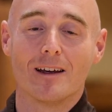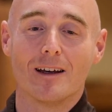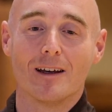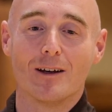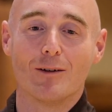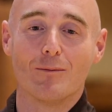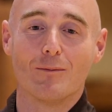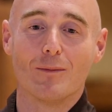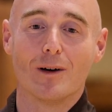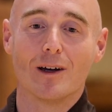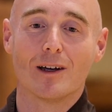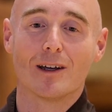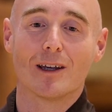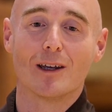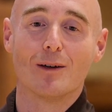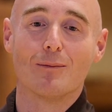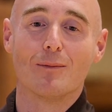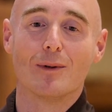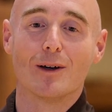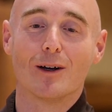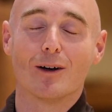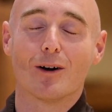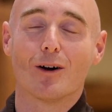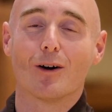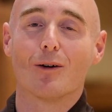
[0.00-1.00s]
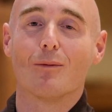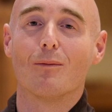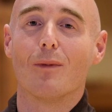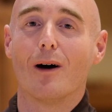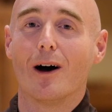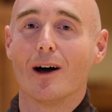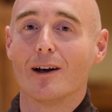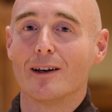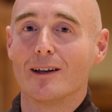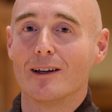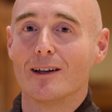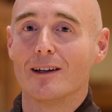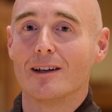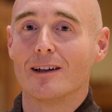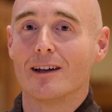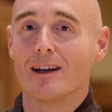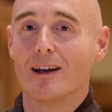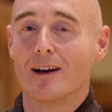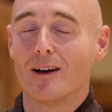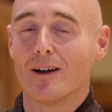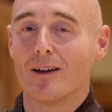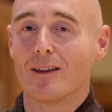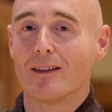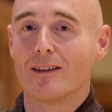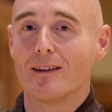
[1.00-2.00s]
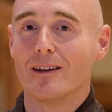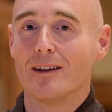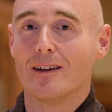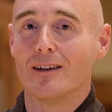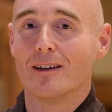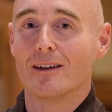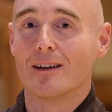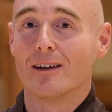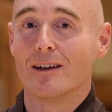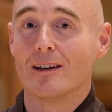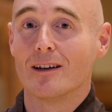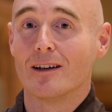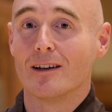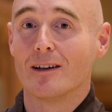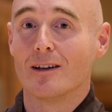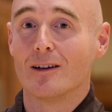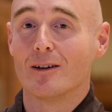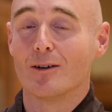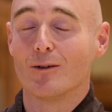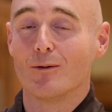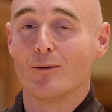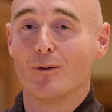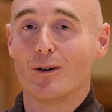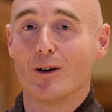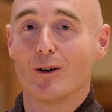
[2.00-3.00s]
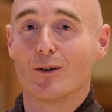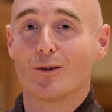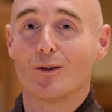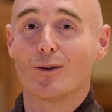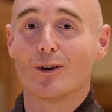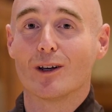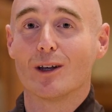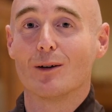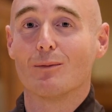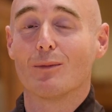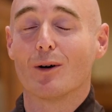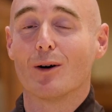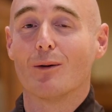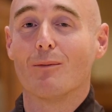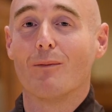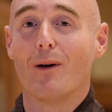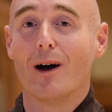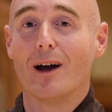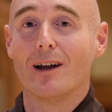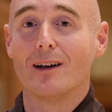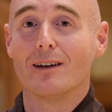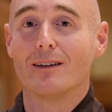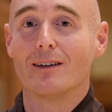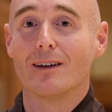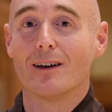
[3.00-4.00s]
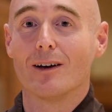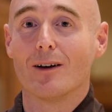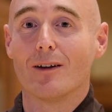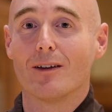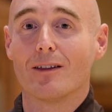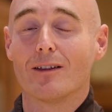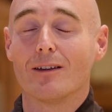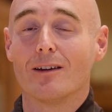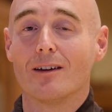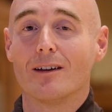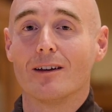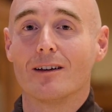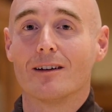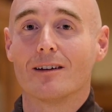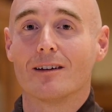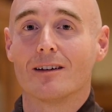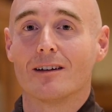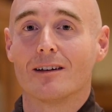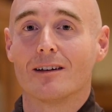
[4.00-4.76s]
And by keeping our body healthy, we also keep our mind healthy.